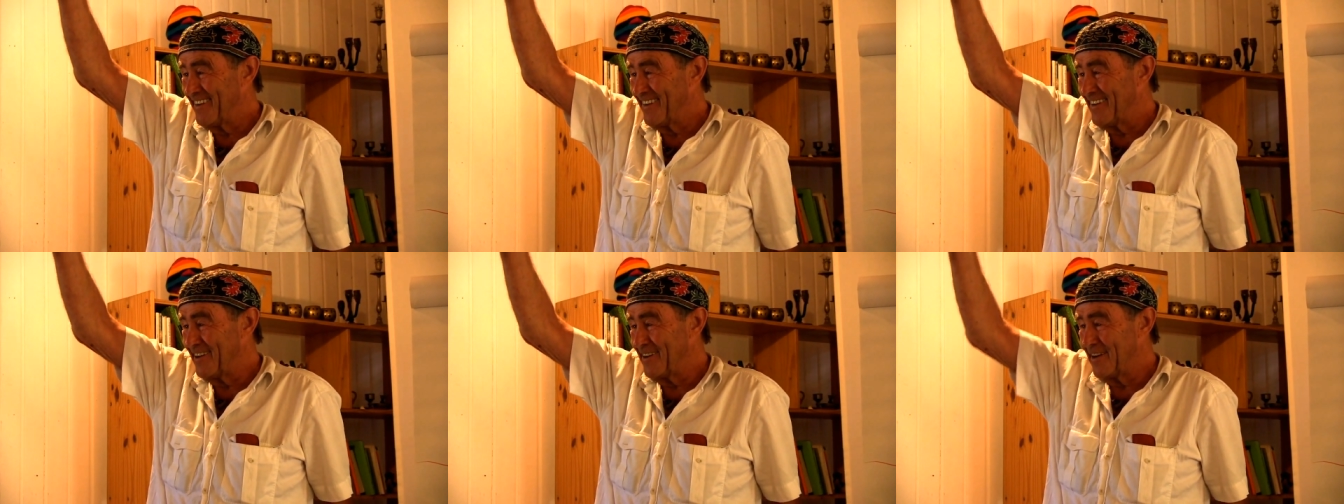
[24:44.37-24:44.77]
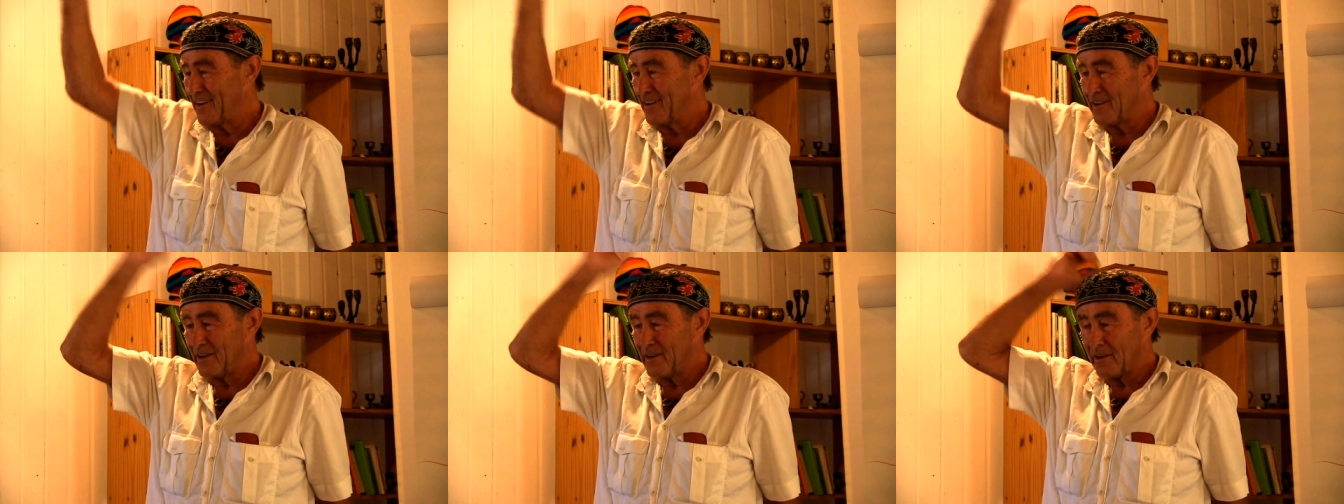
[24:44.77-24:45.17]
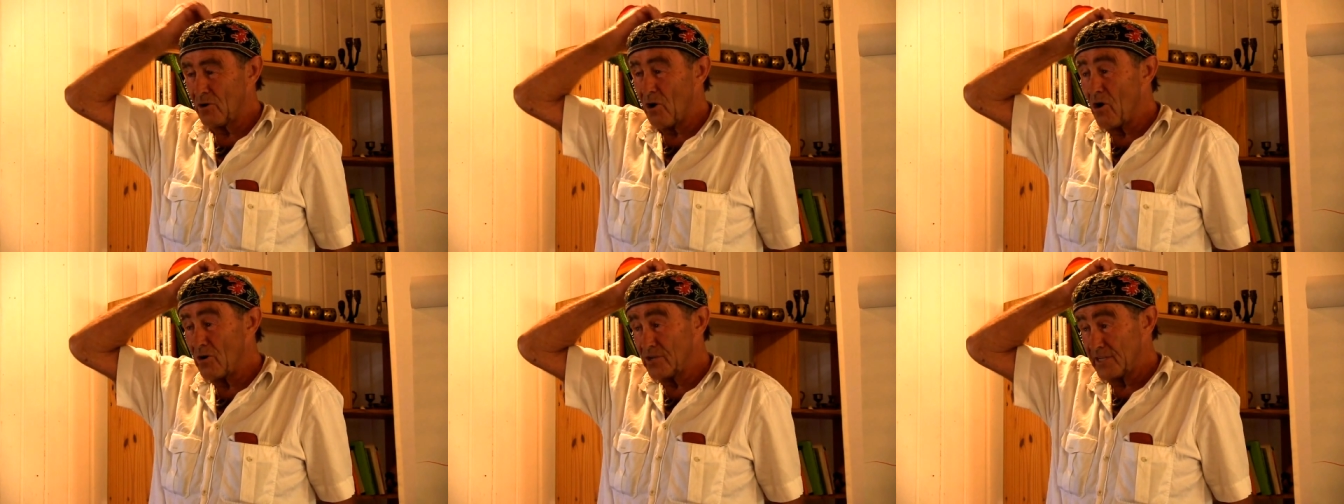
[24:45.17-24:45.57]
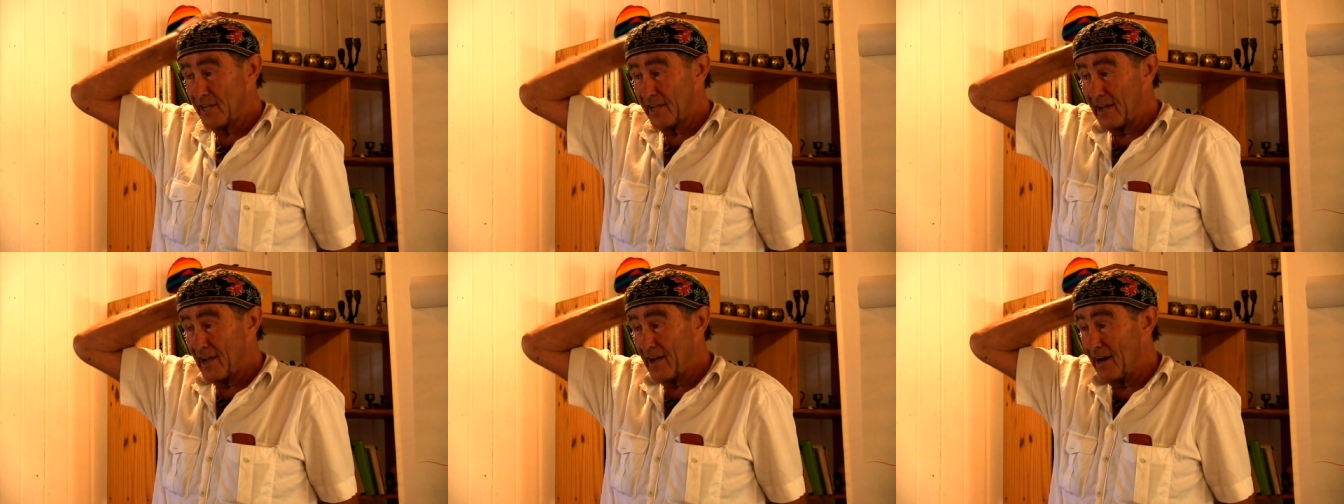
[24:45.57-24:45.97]
And
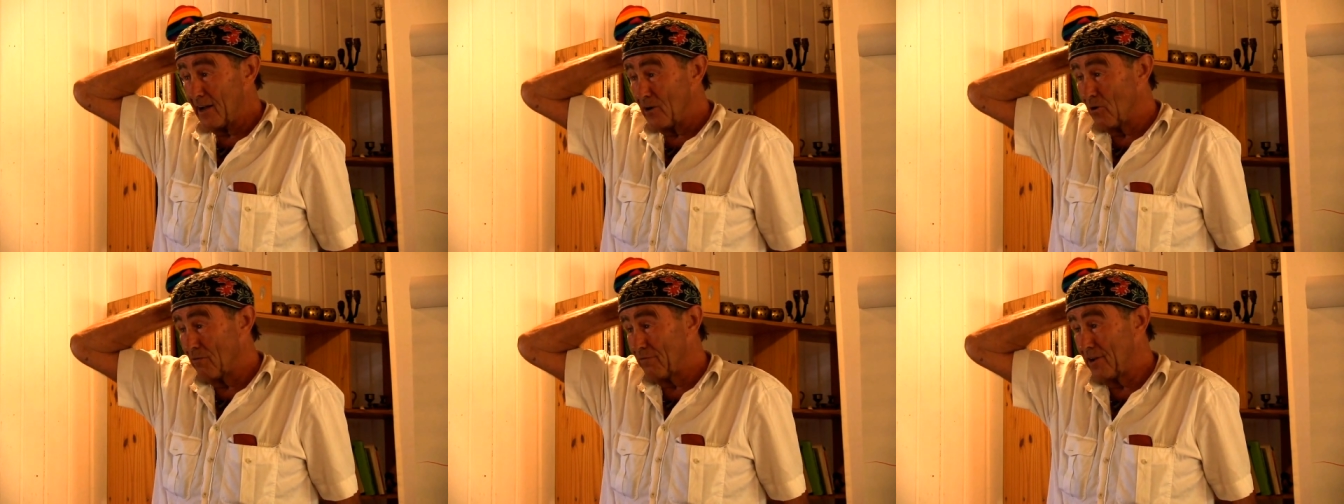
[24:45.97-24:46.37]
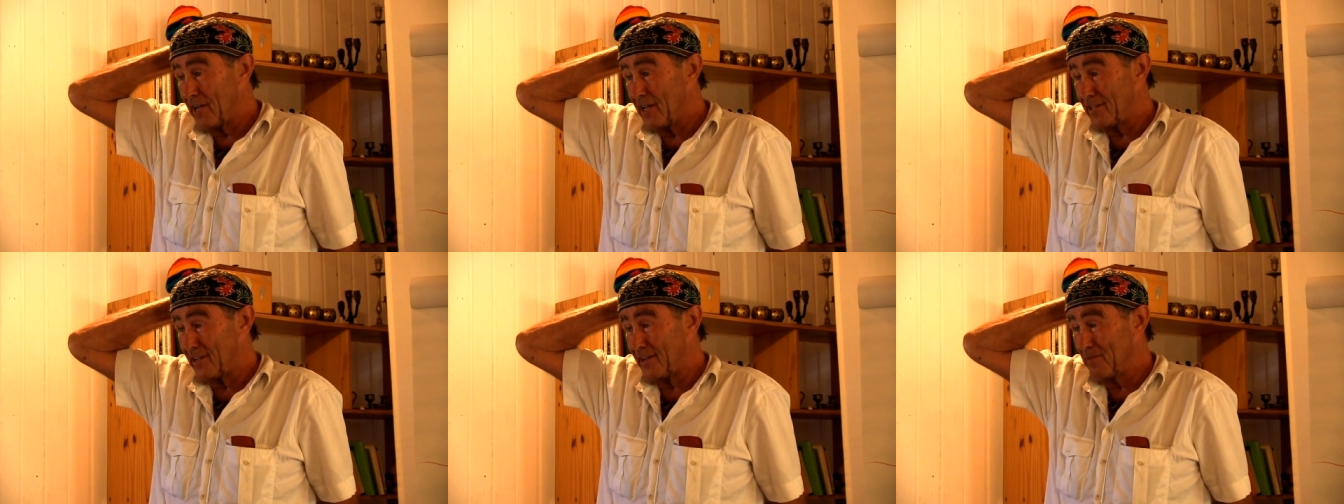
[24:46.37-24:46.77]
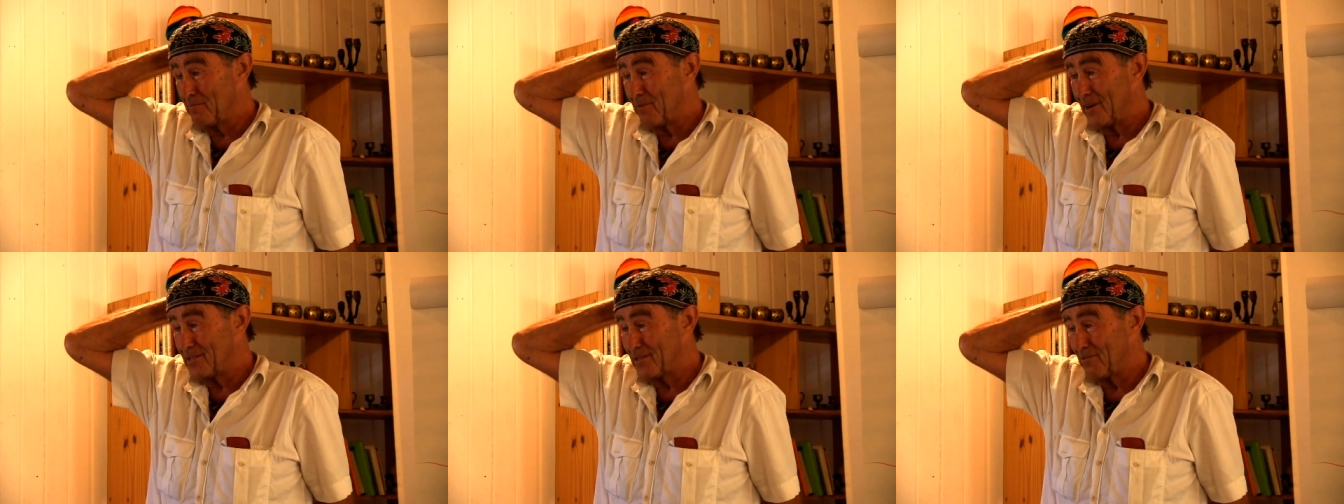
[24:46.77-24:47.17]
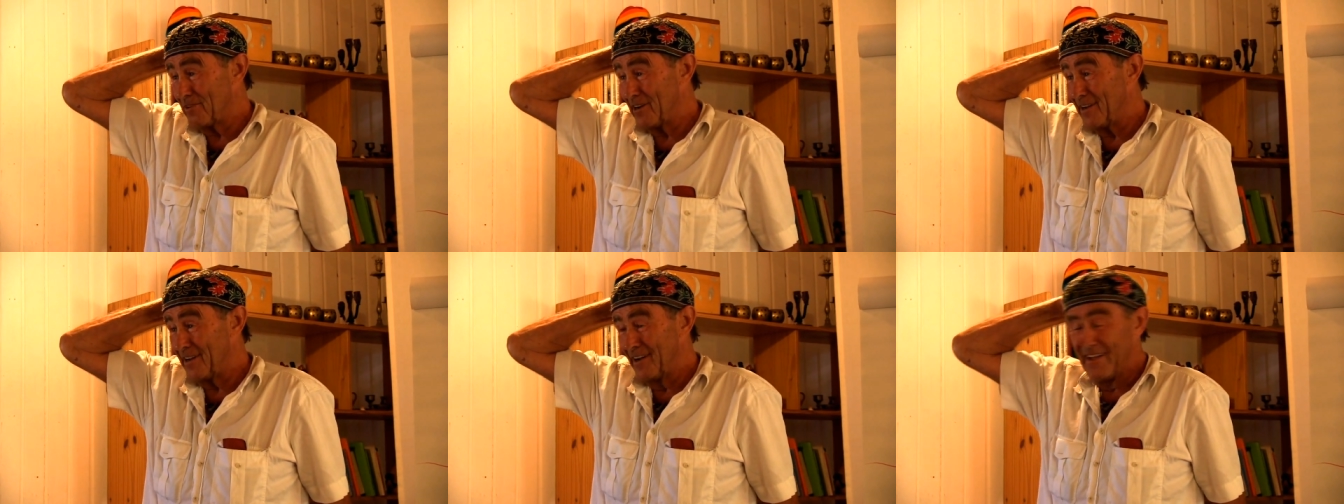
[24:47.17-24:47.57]
causing a hell of heating, by the
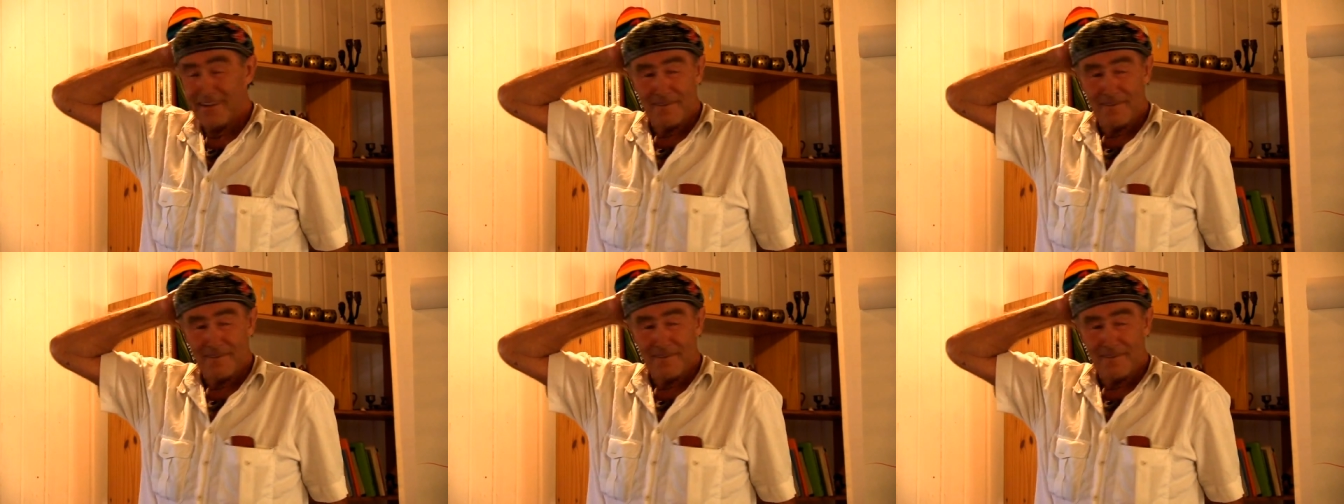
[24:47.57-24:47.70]
way.